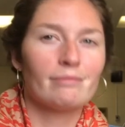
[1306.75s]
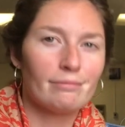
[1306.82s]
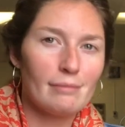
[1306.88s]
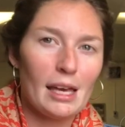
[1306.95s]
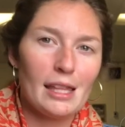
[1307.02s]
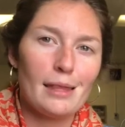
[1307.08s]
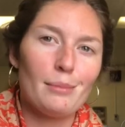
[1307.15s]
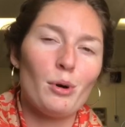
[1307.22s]

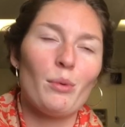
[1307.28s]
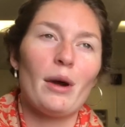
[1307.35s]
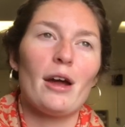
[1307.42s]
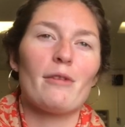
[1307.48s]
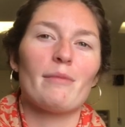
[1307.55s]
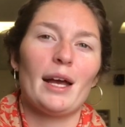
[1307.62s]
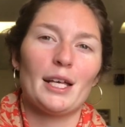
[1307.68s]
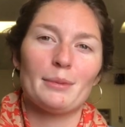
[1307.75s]
made them
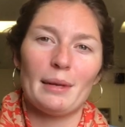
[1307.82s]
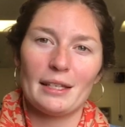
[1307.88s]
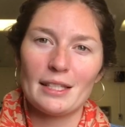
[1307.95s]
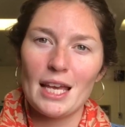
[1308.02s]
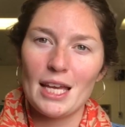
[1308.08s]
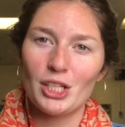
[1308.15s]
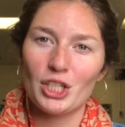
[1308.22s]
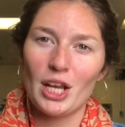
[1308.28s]
aware of my
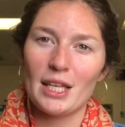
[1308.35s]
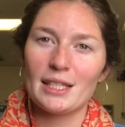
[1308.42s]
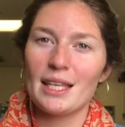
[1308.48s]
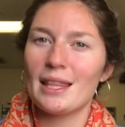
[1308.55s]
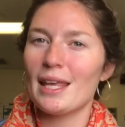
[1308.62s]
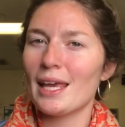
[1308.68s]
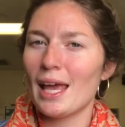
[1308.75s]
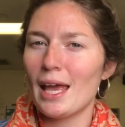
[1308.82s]
expectations.
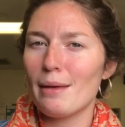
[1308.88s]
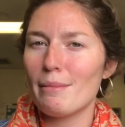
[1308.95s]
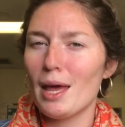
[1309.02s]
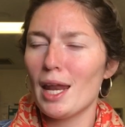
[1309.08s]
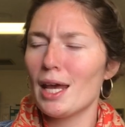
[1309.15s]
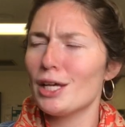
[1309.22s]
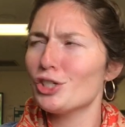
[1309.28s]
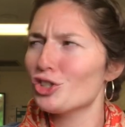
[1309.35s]
And they came in
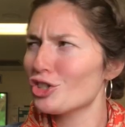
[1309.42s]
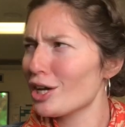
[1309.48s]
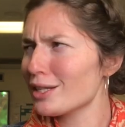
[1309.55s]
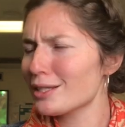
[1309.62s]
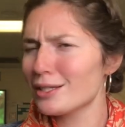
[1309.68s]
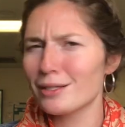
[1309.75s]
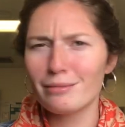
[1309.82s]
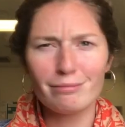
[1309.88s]
and
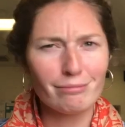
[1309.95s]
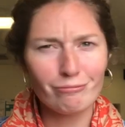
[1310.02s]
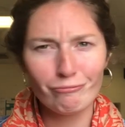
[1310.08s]
just